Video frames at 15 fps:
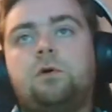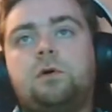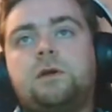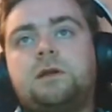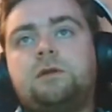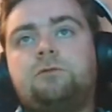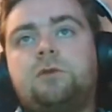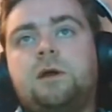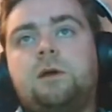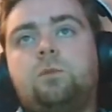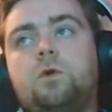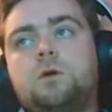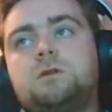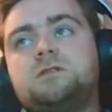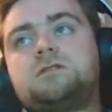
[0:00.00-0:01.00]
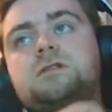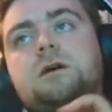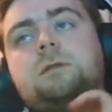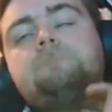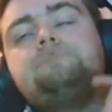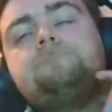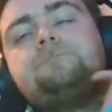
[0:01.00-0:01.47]
bogeyed in round 1. So,
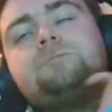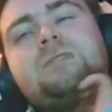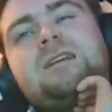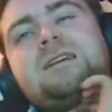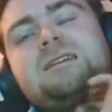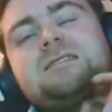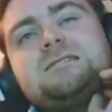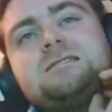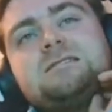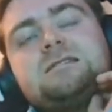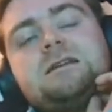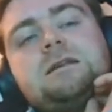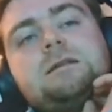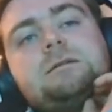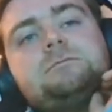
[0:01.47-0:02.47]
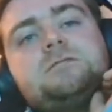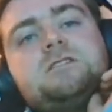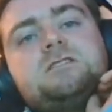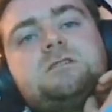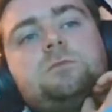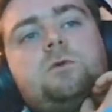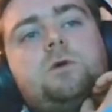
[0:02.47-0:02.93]
as I said,
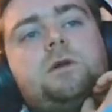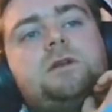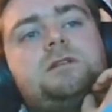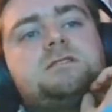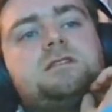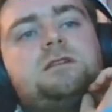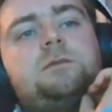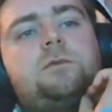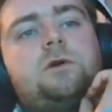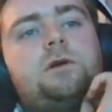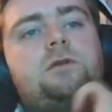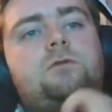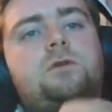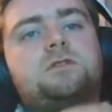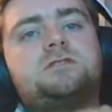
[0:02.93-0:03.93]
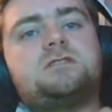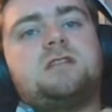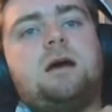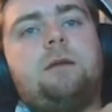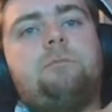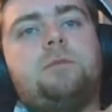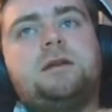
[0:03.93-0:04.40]
disappointing to see the birdie run
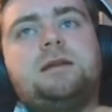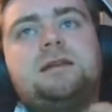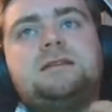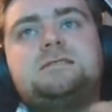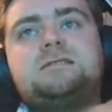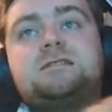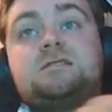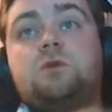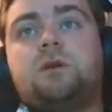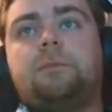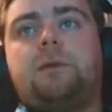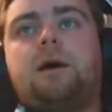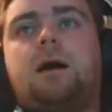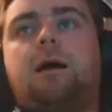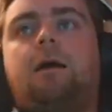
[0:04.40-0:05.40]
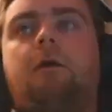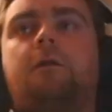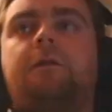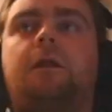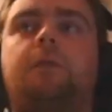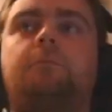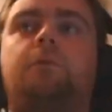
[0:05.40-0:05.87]
stop, but at least it's with a par and
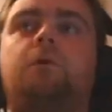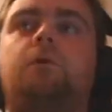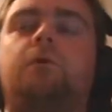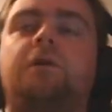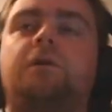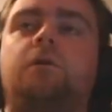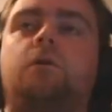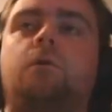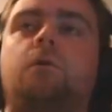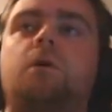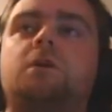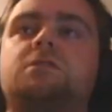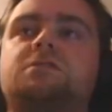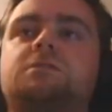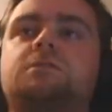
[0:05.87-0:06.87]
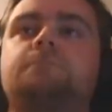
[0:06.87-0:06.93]
not a bogey or worse.